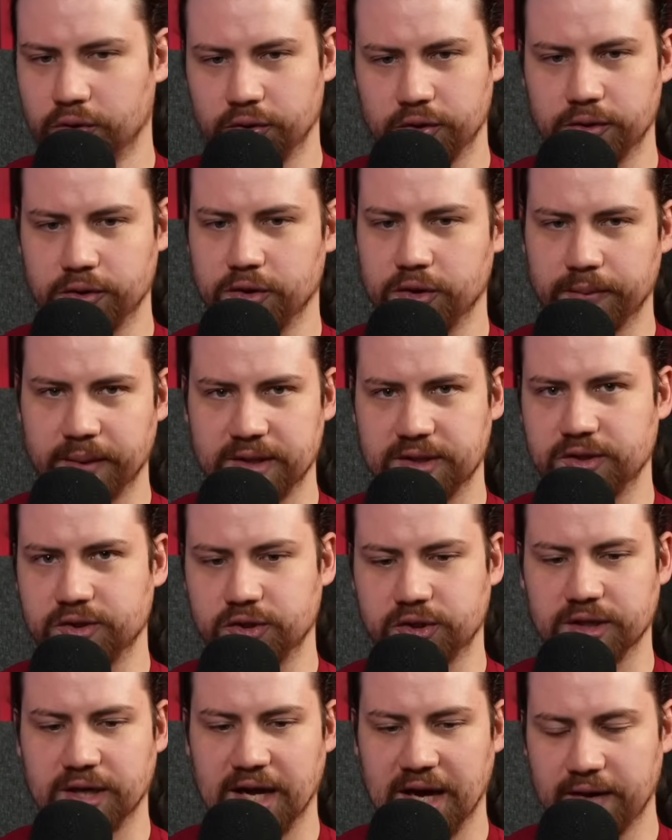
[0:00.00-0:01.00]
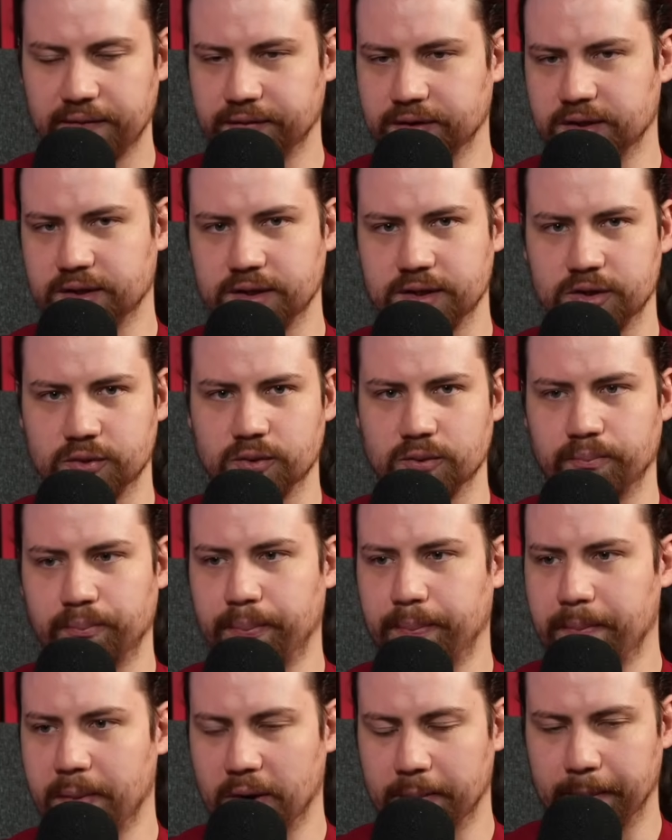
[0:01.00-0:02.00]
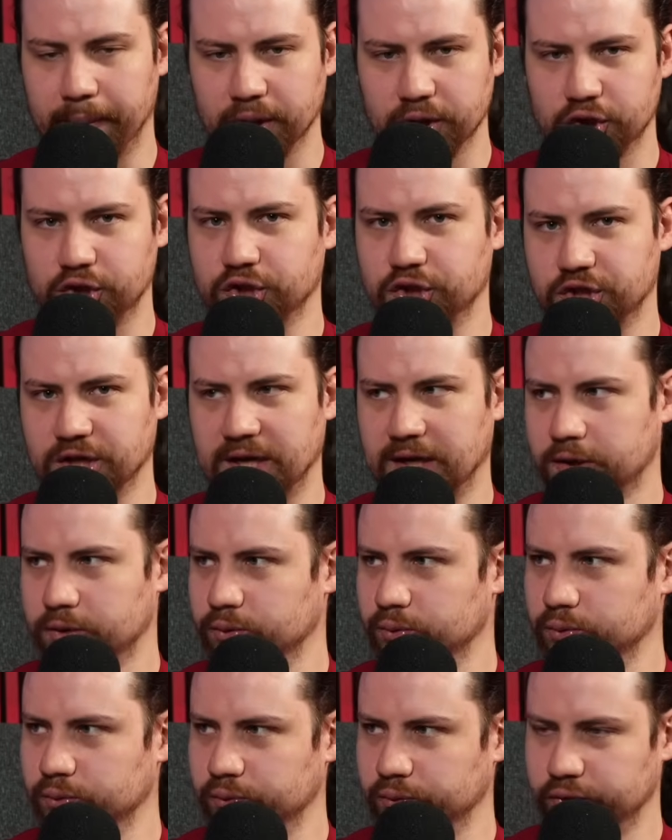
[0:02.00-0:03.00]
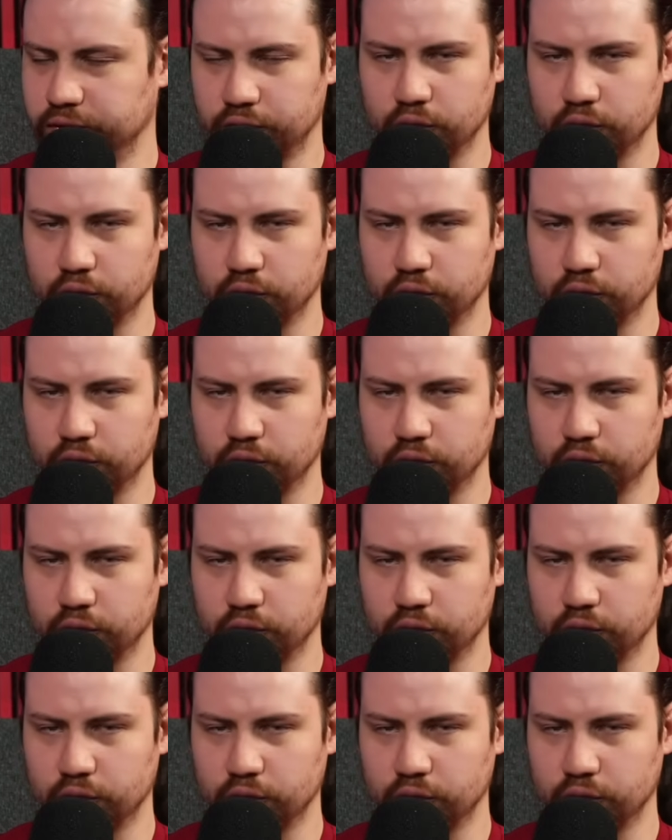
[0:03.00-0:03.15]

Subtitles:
You're basically just going to have these with a bunch of Jackals,